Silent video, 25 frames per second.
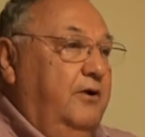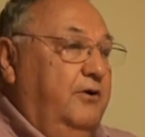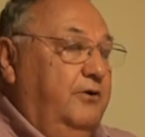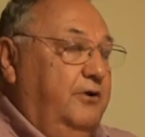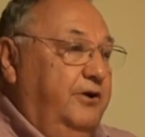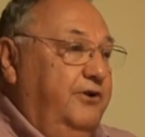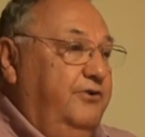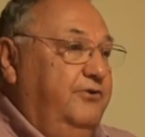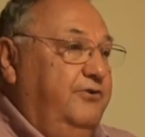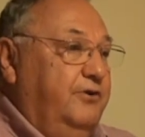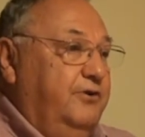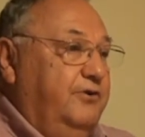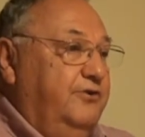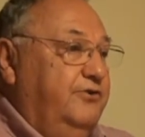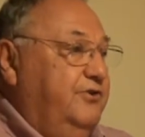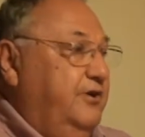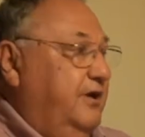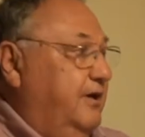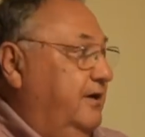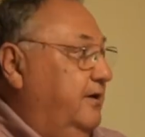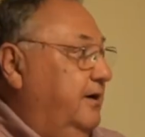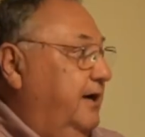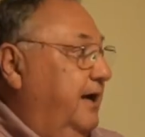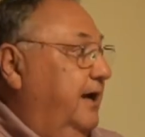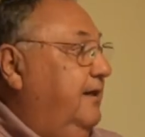research
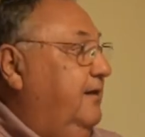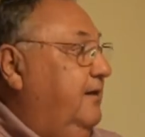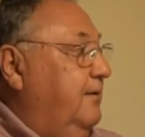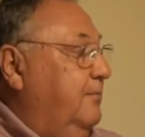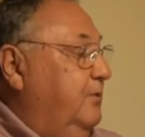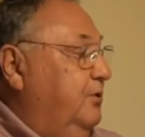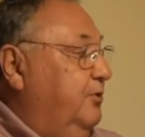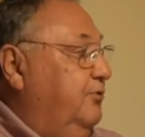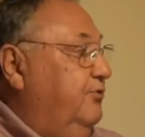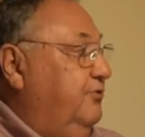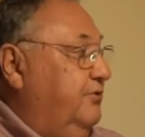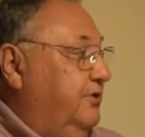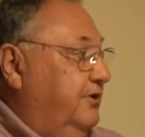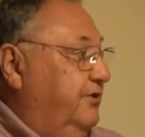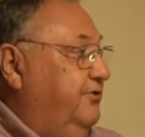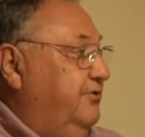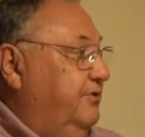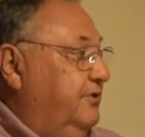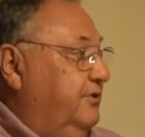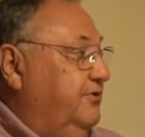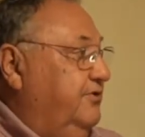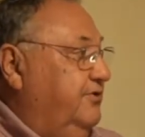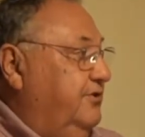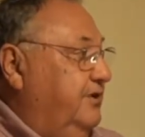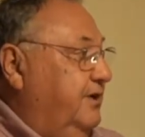center at the Moose
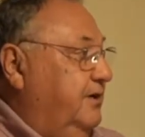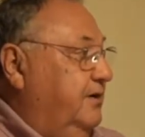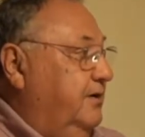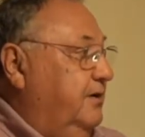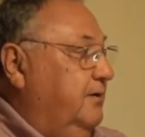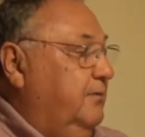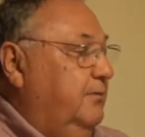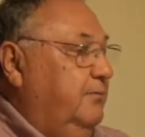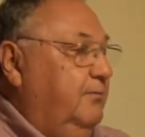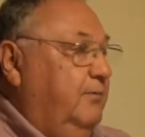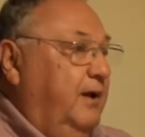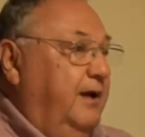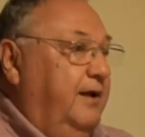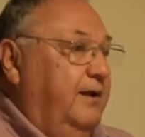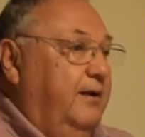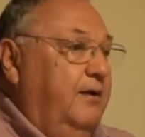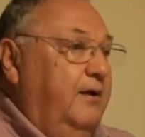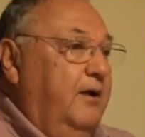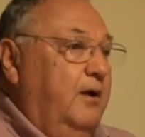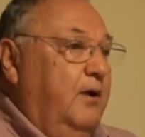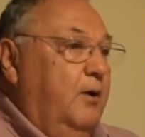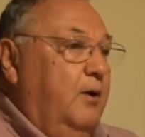Research Center and